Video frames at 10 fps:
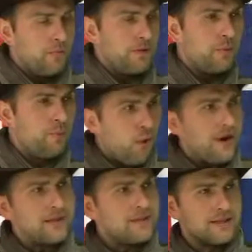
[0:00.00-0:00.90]
you
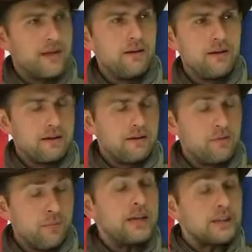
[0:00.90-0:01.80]
point you
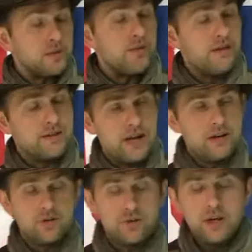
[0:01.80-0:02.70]
bring it to their
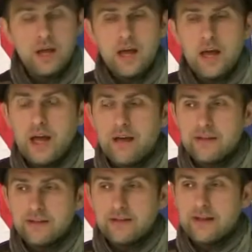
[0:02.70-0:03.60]
attention
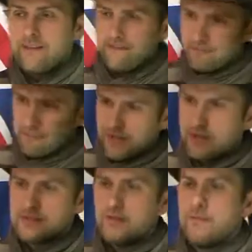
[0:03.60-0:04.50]
that they've
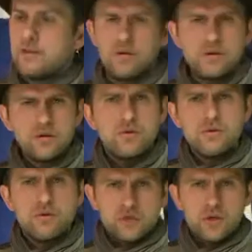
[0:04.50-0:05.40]
done something wrong, so on and
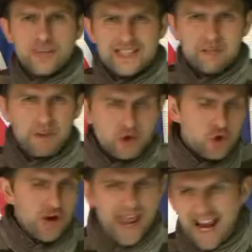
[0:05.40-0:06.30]
so forth. So it's about
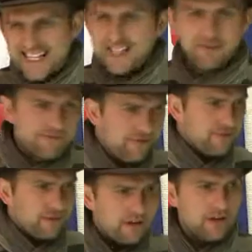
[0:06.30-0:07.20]
your active
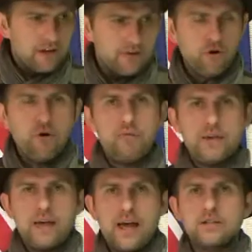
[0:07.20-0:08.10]

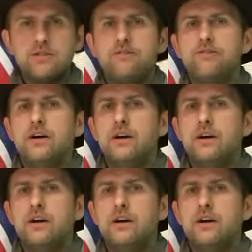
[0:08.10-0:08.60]
involvement, active